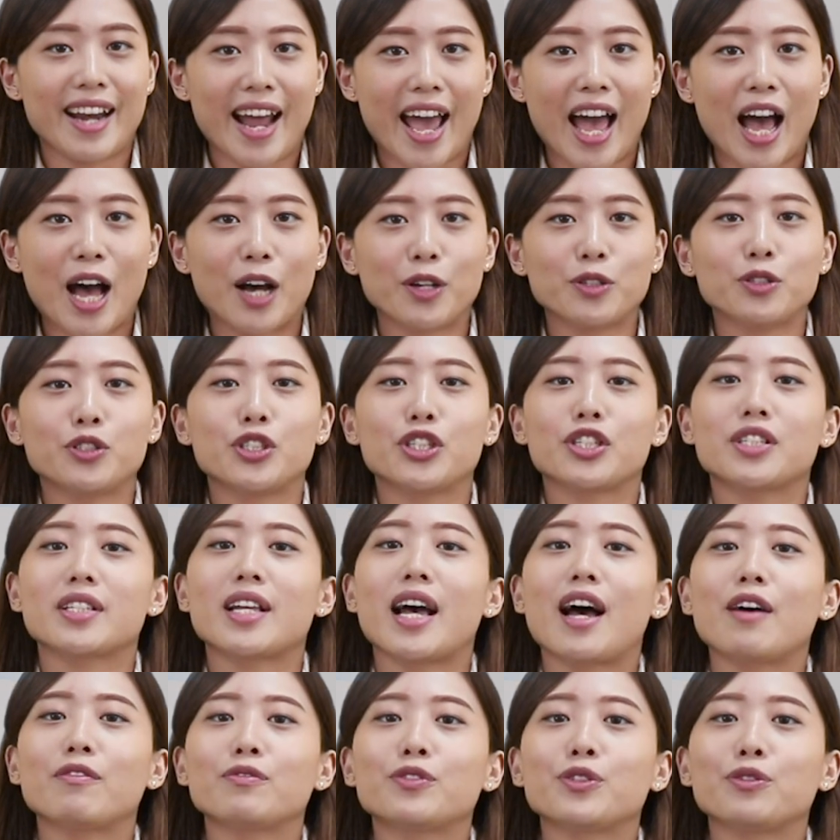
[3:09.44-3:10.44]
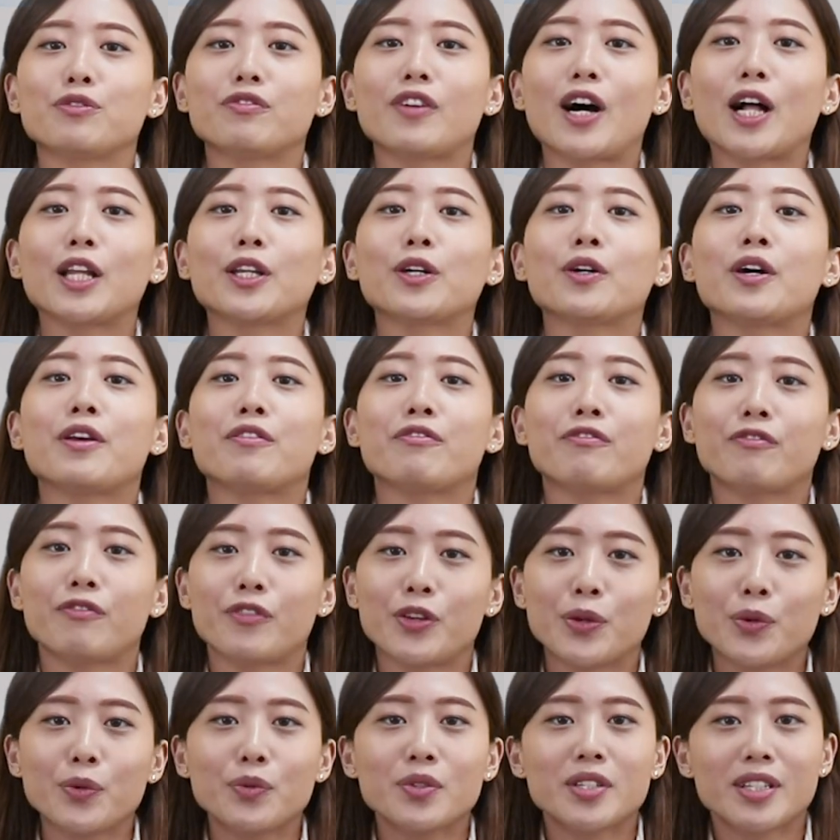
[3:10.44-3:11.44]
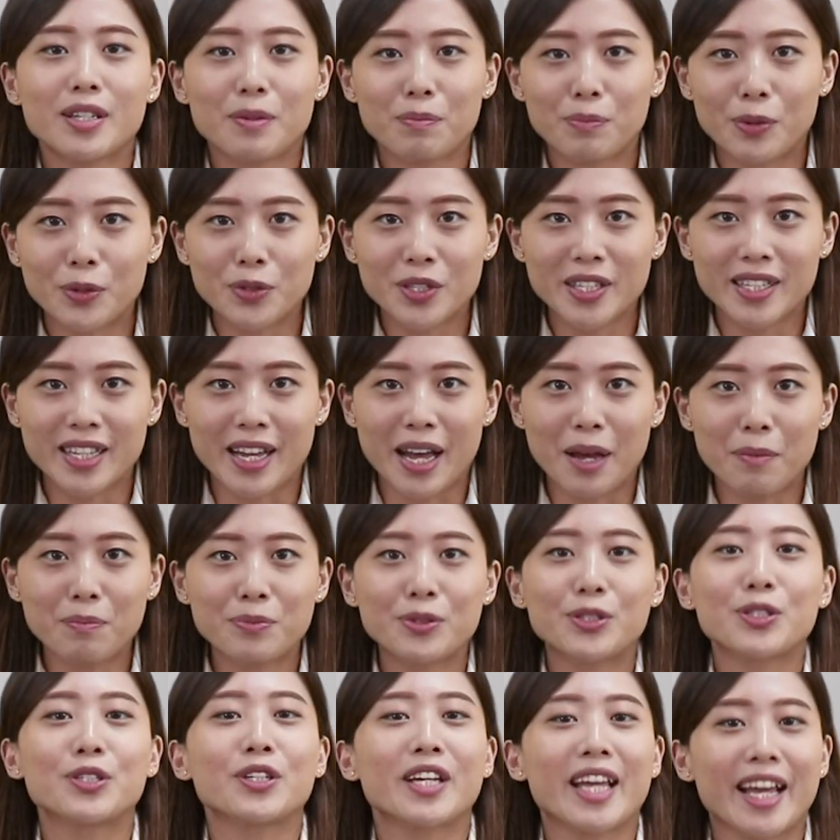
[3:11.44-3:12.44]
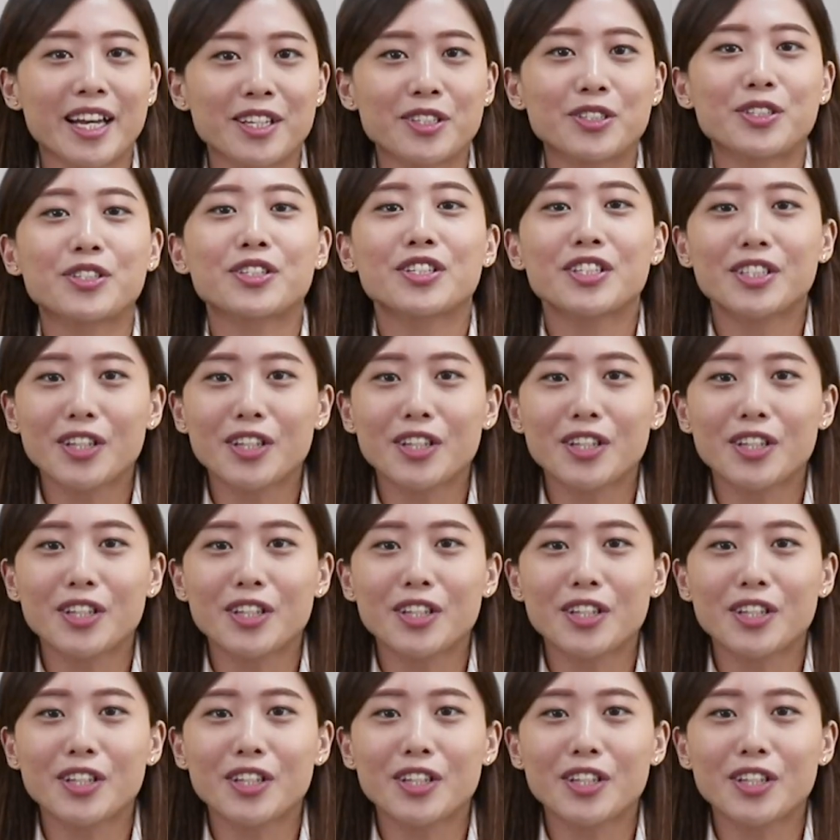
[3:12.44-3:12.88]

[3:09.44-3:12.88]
Now you just have to follow a few simple steps to get you